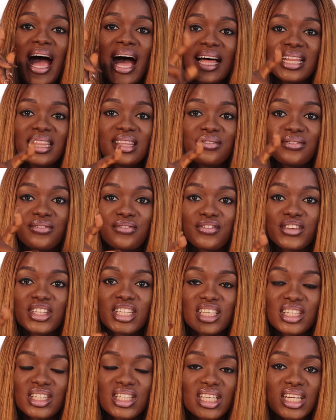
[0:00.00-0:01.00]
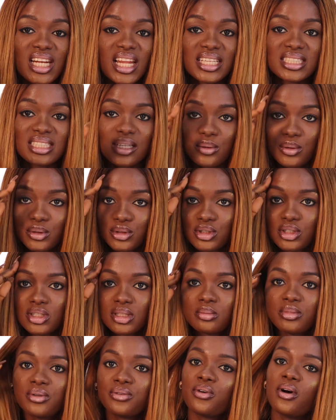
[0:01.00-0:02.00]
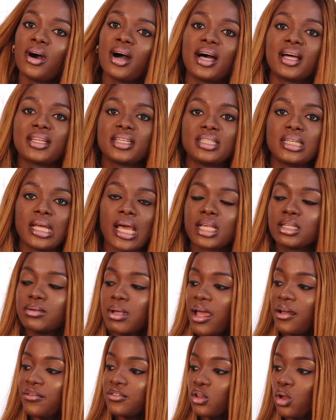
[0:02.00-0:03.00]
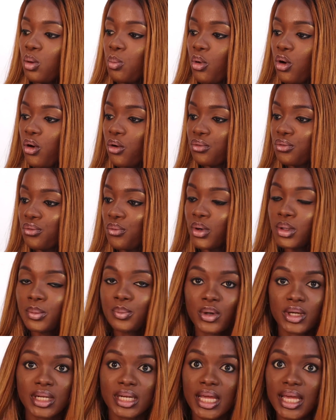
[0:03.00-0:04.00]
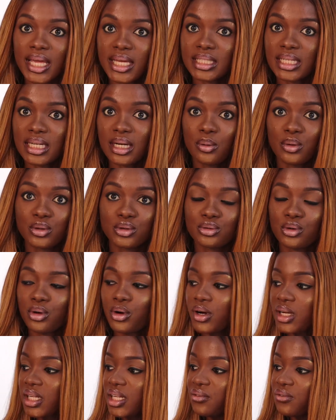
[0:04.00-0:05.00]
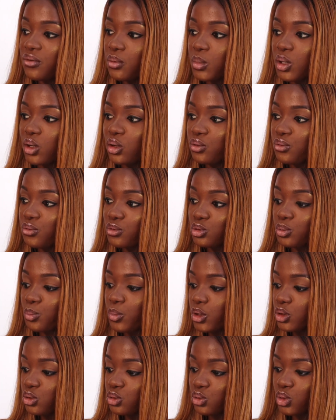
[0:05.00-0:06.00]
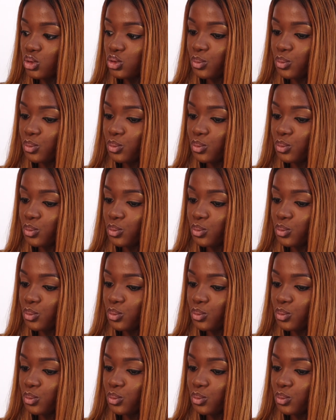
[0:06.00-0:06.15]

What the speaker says: and the lens I was using before had an f-stop of 1.8, and I was currently filming on 2.2 or